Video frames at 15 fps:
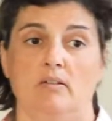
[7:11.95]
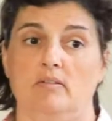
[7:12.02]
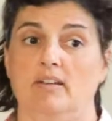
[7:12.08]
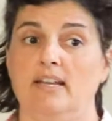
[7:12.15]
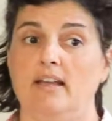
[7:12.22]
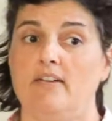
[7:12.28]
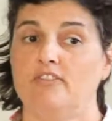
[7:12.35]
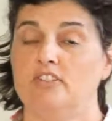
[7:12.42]

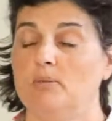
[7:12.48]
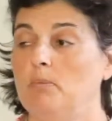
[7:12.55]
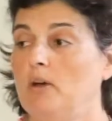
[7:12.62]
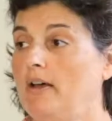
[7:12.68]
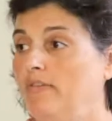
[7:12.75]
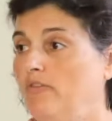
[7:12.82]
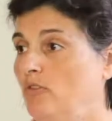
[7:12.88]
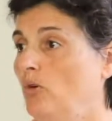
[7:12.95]
Enough to
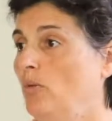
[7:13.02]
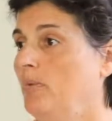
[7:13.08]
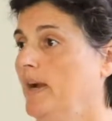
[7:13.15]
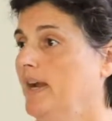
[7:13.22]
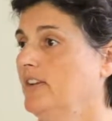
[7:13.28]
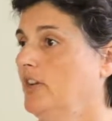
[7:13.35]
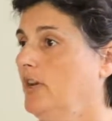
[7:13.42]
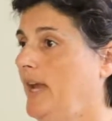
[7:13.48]
buy 4
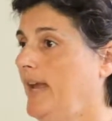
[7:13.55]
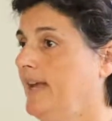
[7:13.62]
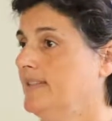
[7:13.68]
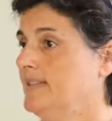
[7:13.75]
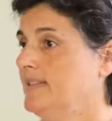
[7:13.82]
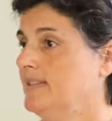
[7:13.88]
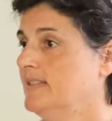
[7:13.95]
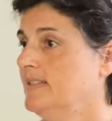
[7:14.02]
brand new
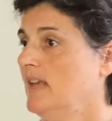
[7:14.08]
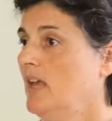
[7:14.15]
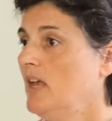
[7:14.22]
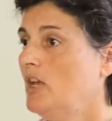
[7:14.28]
houses.